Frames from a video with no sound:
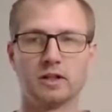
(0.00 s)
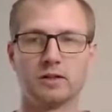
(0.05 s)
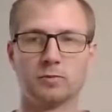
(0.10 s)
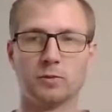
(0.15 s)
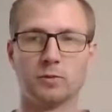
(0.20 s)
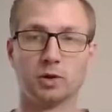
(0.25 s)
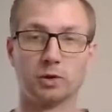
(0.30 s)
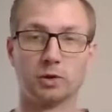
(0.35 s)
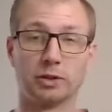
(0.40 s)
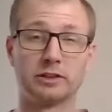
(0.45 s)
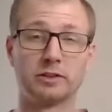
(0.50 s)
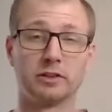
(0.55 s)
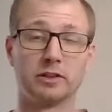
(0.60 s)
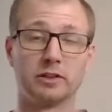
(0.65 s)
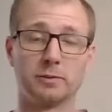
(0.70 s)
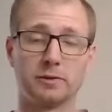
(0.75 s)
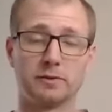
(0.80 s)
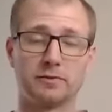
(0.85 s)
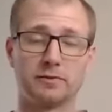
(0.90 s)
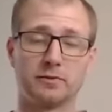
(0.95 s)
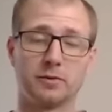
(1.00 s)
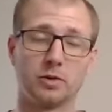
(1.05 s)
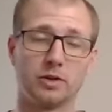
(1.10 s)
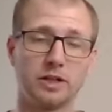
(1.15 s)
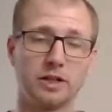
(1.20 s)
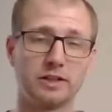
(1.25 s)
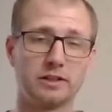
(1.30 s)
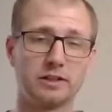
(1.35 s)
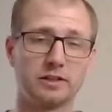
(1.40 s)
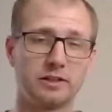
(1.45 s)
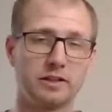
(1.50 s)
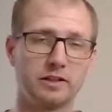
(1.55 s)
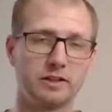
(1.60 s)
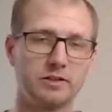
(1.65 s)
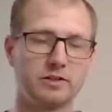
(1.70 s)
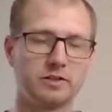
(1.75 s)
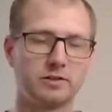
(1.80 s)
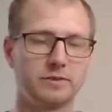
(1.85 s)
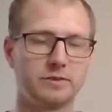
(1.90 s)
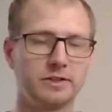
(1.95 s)
more recently, before I
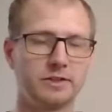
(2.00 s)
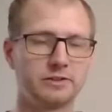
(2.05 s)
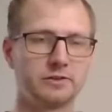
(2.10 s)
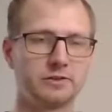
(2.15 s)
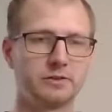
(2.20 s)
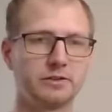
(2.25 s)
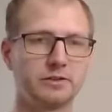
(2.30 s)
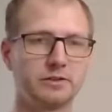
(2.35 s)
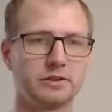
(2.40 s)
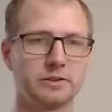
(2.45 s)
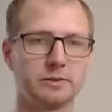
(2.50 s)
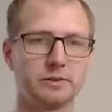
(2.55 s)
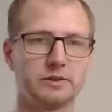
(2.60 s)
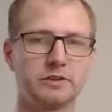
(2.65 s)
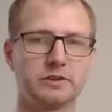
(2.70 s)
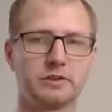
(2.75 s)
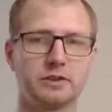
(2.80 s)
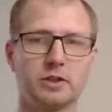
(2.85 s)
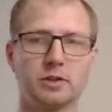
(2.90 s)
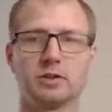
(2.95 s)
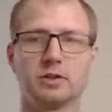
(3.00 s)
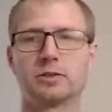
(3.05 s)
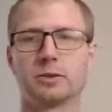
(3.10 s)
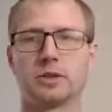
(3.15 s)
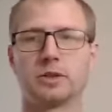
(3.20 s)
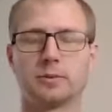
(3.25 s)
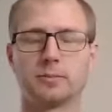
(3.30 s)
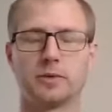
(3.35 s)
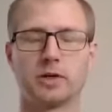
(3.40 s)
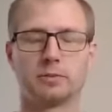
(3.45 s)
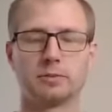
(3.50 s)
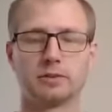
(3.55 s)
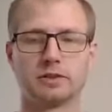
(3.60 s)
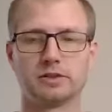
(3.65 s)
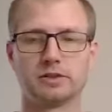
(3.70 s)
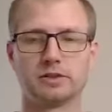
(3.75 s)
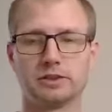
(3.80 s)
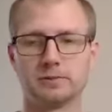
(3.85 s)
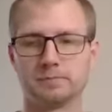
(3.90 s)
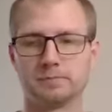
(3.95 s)
injured my shoulder, it was going to our
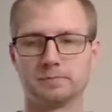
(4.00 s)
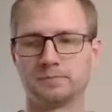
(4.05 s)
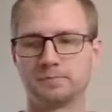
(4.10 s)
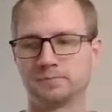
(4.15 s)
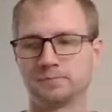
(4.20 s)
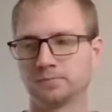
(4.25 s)
apartment gym.